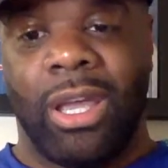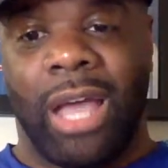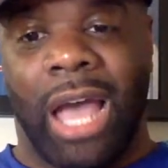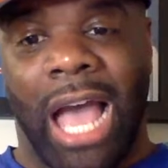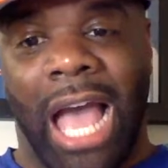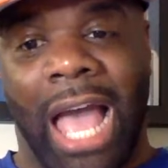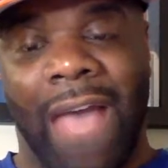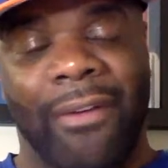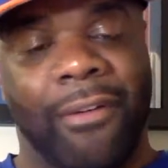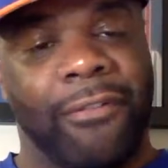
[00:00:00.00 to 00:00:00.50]

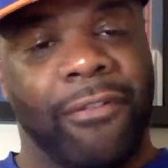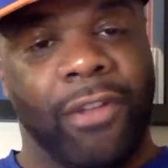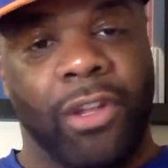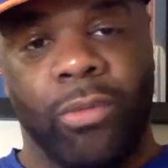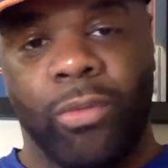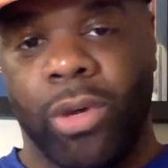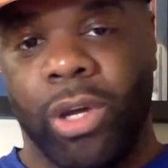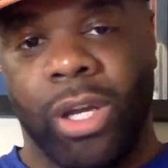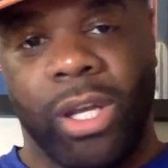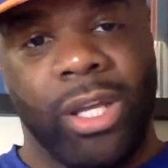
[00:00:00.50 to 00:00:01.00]
I have a
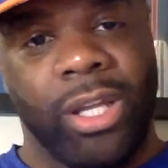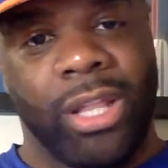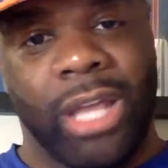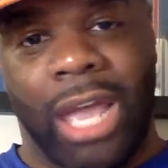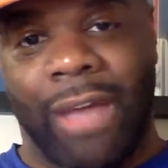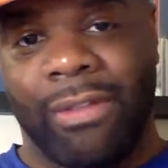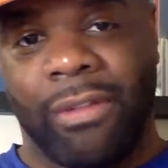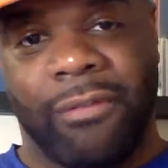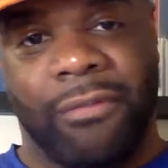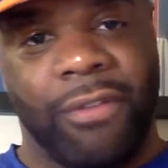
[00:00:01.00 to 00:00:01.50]
feeling we're going to either
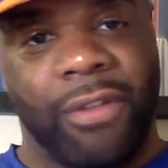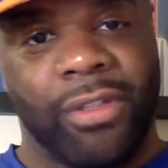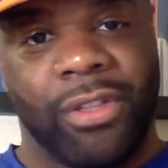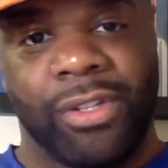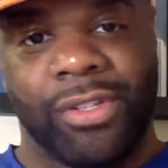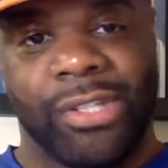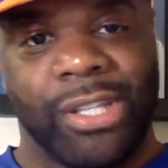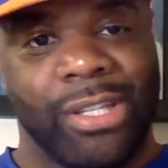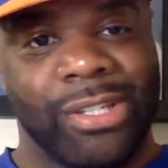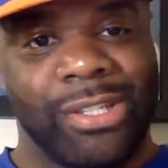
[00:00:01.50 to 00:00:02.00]
have the fifth
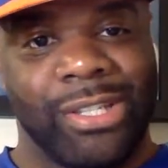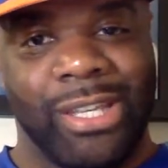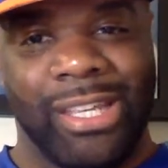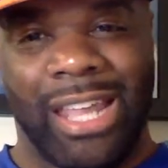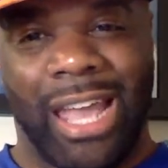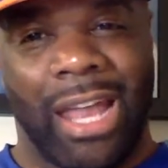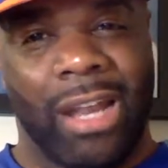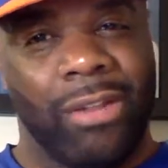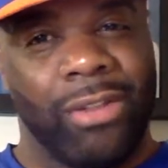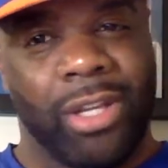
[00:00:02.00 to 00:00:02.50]
or sixth seed.
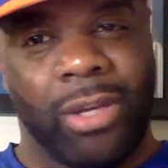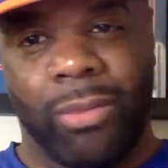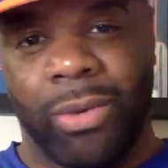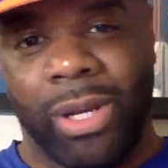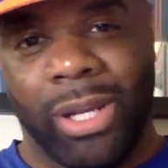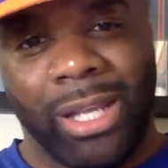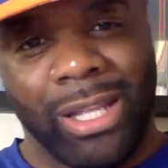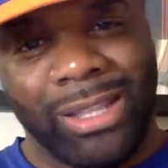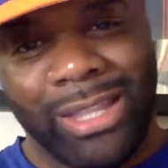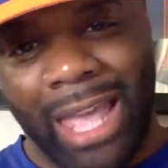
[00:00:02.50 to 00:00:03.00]
I don't think we're
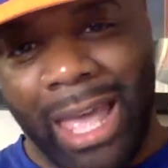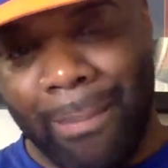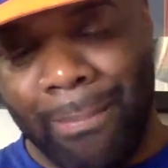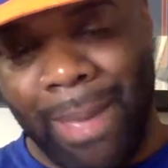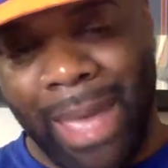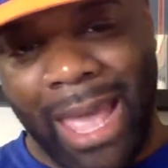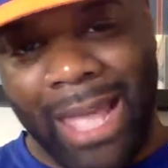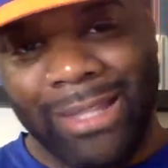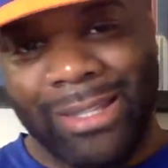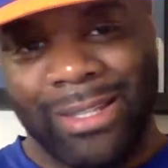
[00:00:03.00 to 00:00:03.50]
going to get that
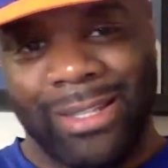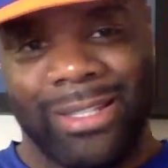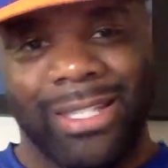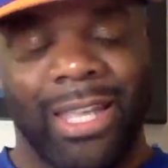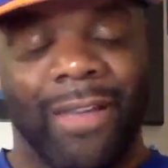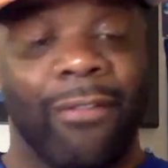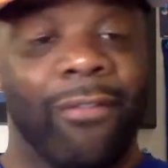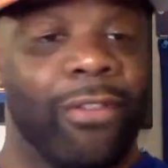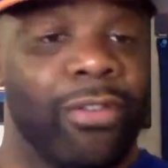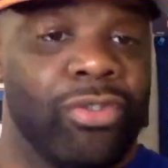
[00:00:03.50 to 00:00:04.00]
bad to the
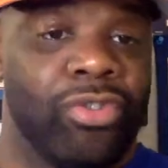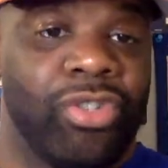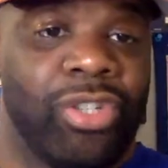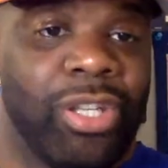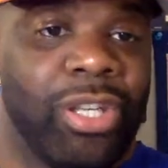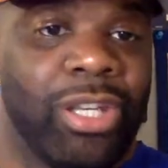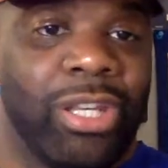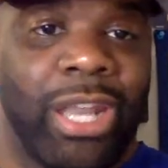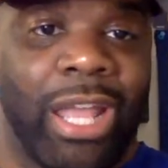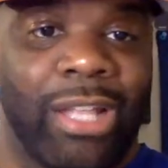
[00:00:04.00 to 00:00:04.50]
seventh because you see
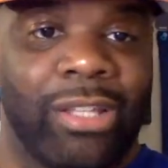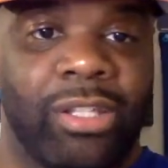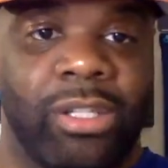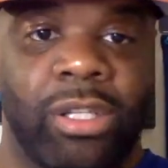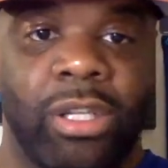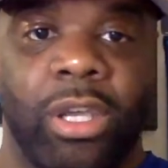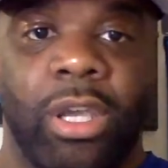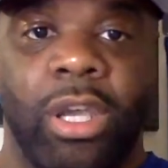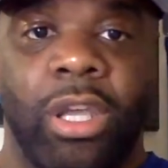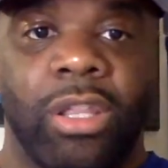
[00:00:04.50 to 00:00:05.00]
the Nets.
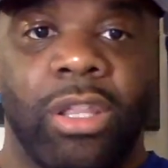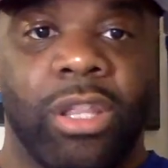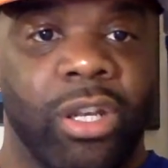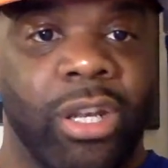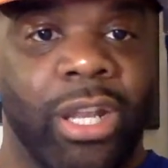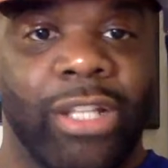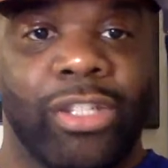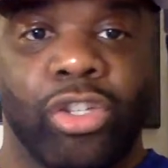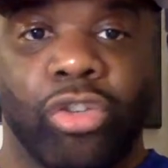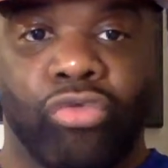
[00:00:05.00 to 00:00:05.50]
The
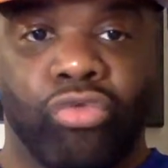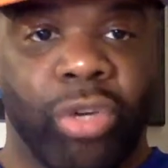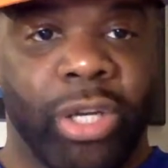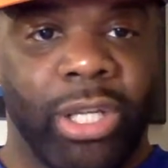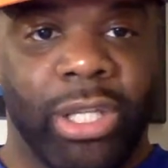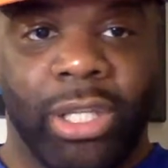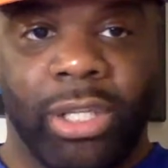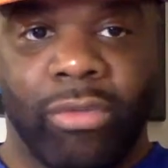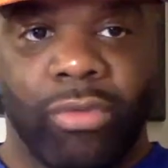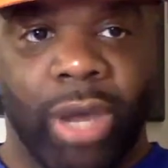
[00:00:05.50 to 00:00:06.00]
Nets are
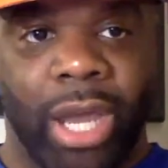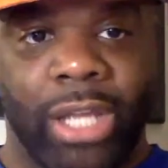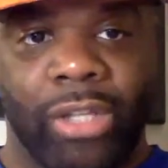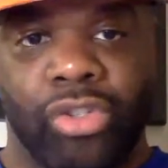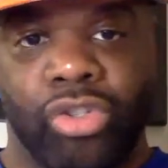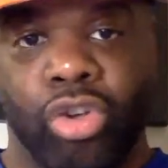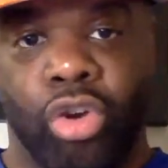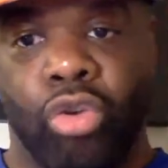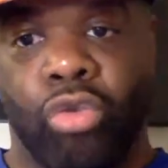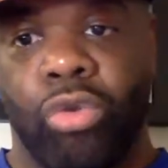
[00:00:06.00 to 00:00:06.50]
reeling, right?
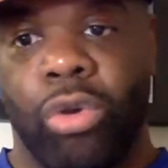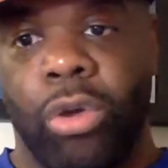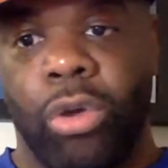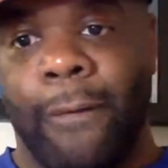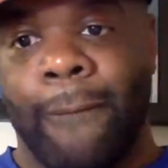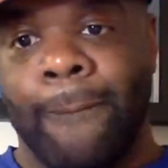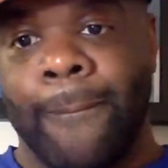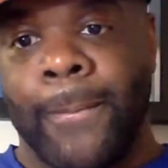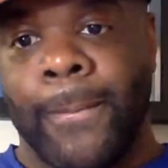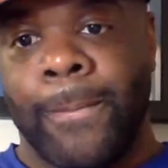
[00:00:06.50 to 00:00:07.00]
So
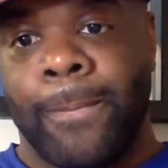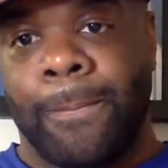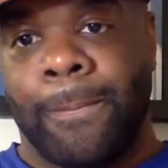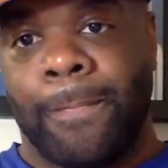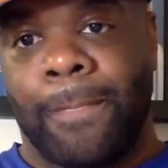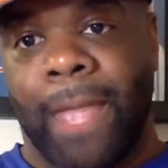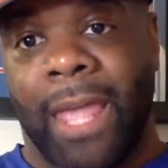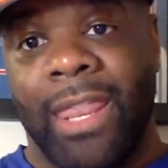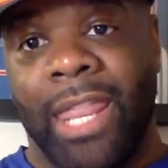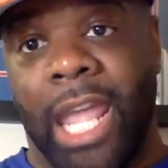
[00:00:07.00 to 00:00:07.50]

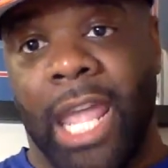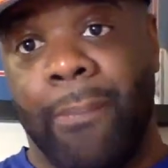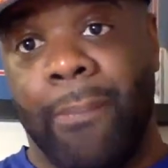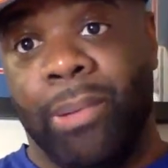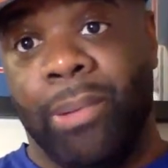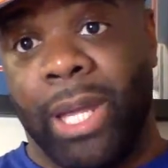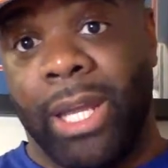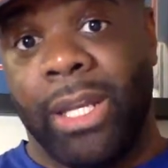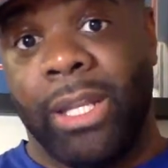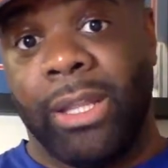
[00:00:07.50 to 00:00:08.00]
and they
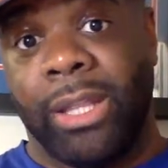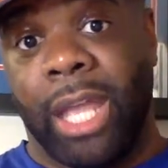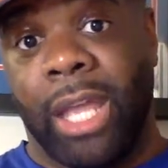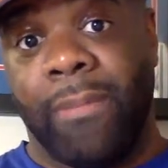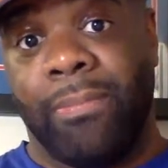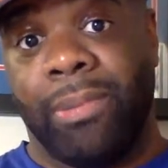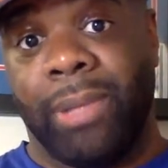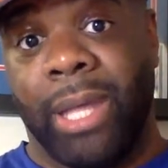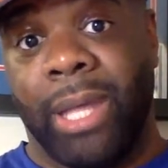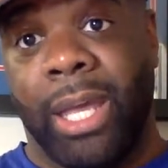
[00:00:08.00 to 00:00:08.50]
play
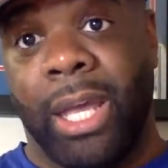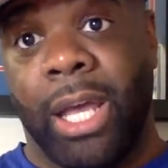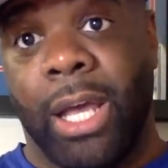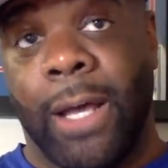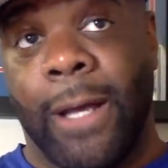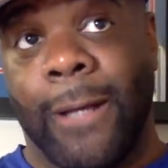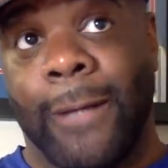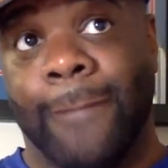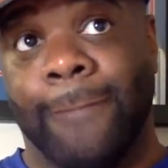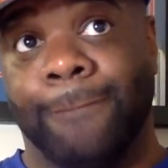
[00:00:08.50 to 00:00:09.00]

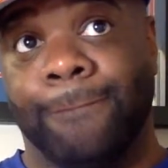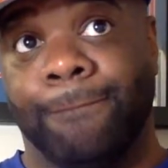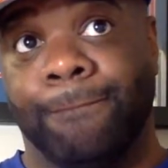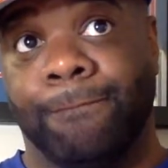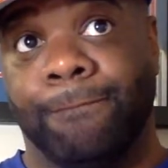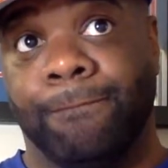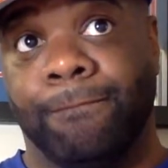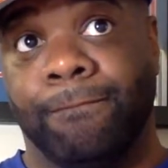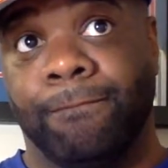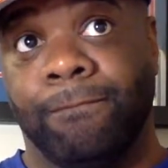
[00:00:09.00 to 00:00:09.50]
the
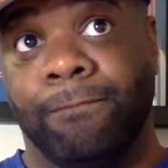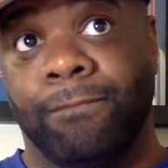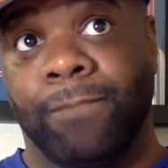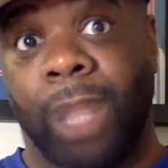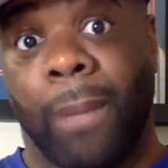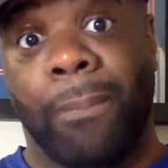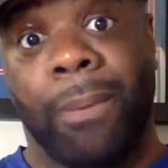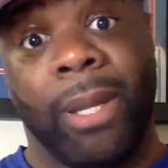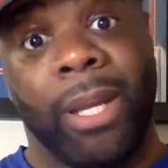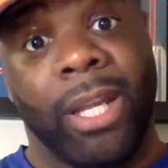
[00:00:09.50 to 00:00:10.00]

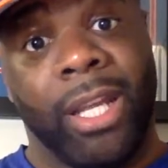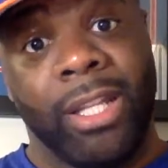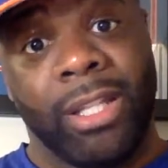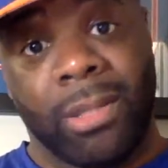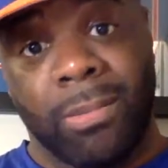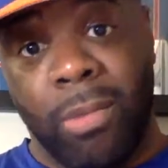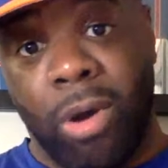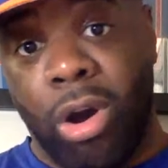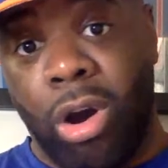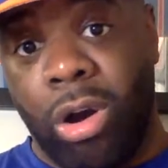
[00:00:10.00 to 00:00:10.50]
Heat
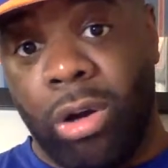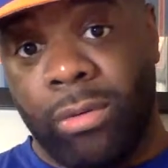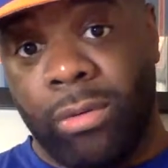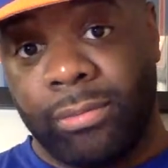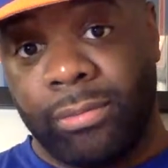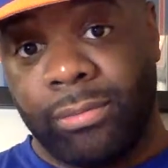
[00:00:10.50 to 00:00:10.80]
tomorrow.